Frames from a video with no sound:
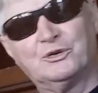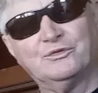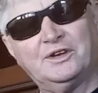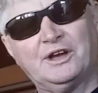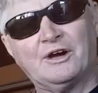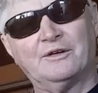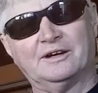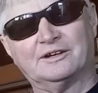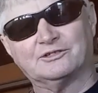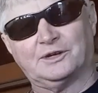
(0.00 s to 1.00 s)
do a video,
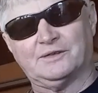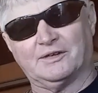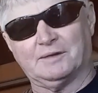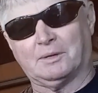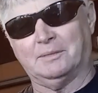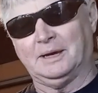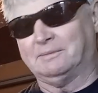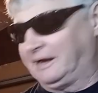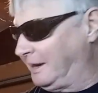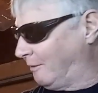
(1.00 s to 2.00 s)
and because I never get
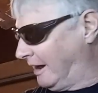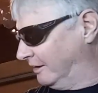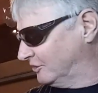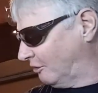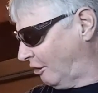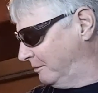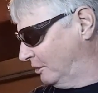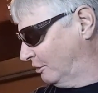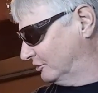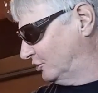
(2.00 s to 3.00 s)
prepared. But anyway, listen, I hope
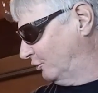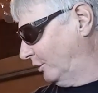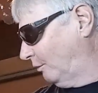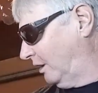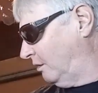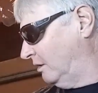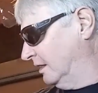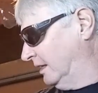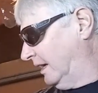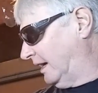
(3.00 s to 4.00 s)
you guys are doing well.
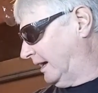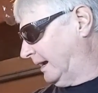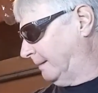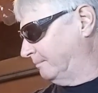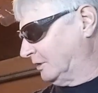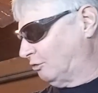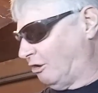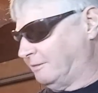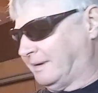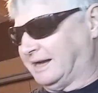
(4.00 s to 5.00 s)
The
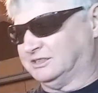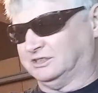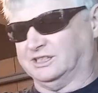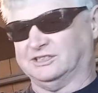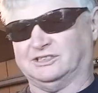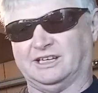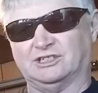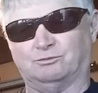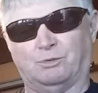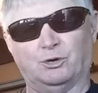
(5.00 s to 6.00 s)
tired bastard,
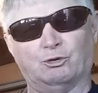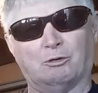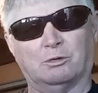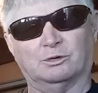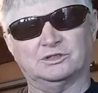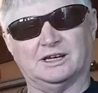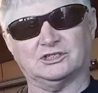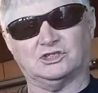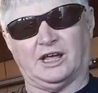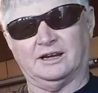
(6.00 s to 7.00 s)
as per normal, was
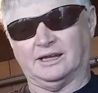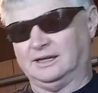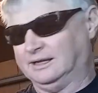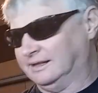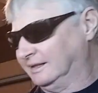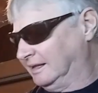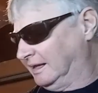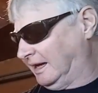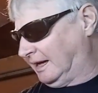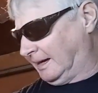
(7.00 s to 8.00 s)
outstanding.
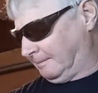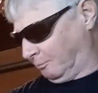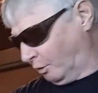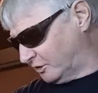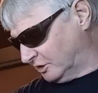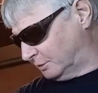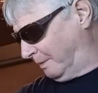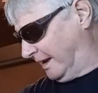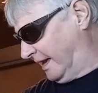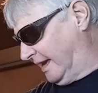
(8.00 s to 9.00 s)
With this beer